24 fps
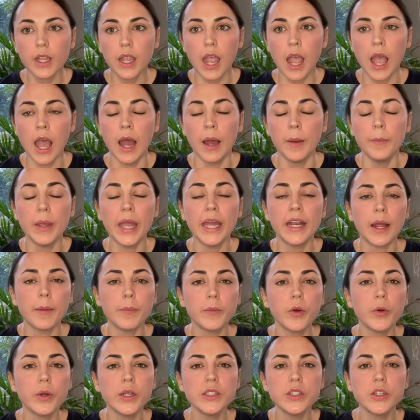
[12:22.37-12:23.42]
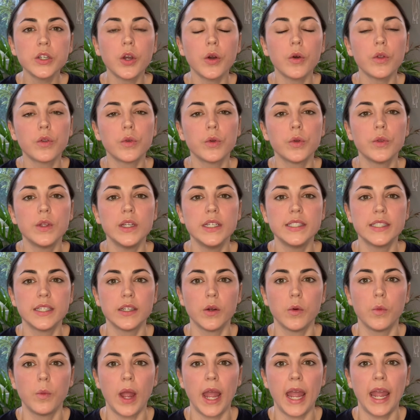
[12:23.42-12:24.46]
And I'm going to go through these in
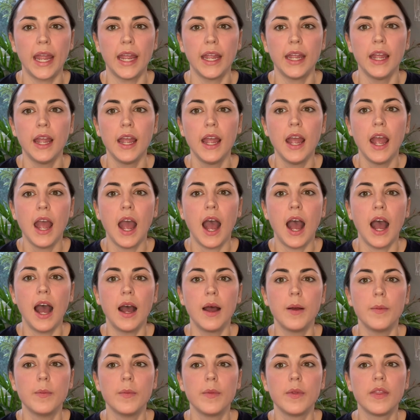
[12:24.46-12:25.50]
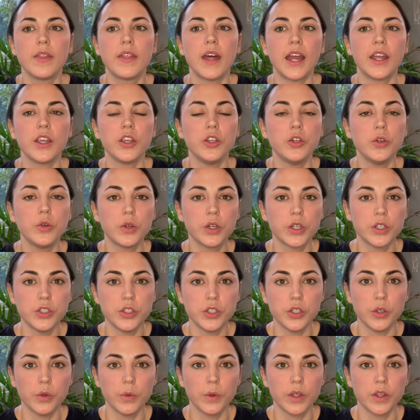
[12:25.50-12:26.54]
a way that you could
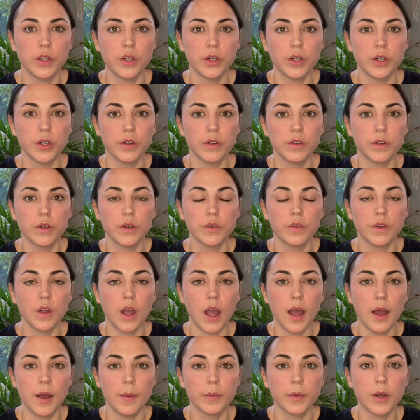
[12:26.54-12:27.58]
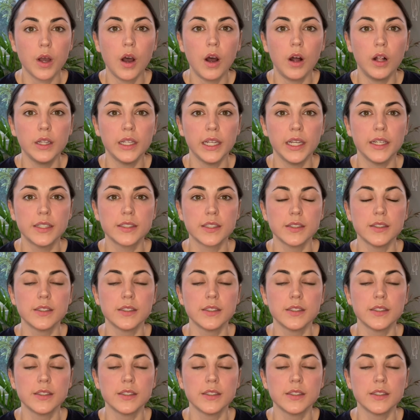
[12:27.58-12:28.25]
do with your colleagues.